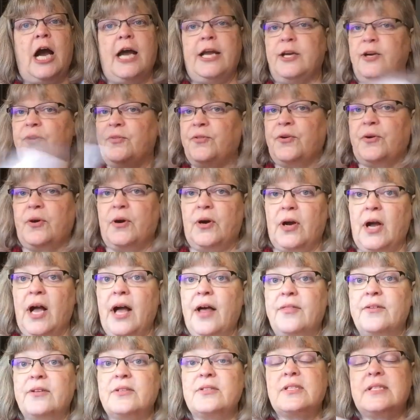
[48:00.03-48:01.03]
I know there are
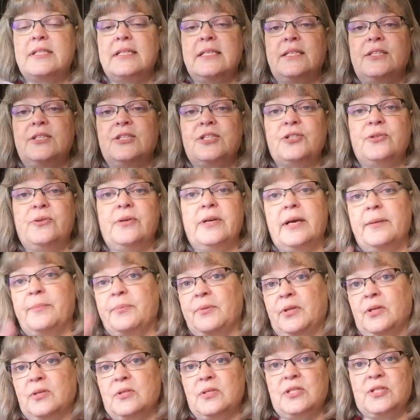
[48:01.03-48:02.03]
others that are doing it,
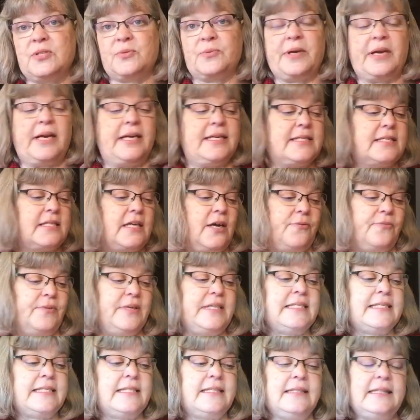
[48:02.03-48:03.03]
but those three I saw
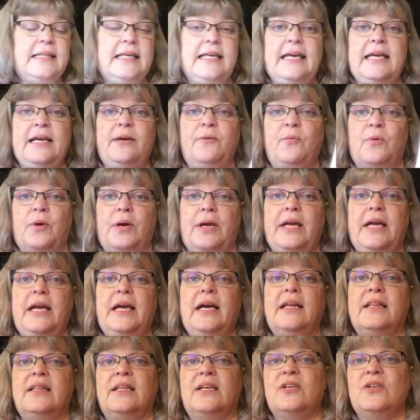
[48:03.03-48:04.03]
recently working
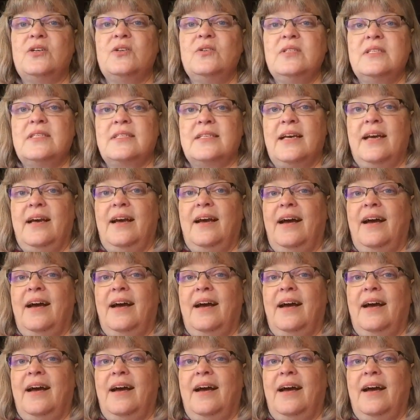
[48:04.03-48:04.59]
on those.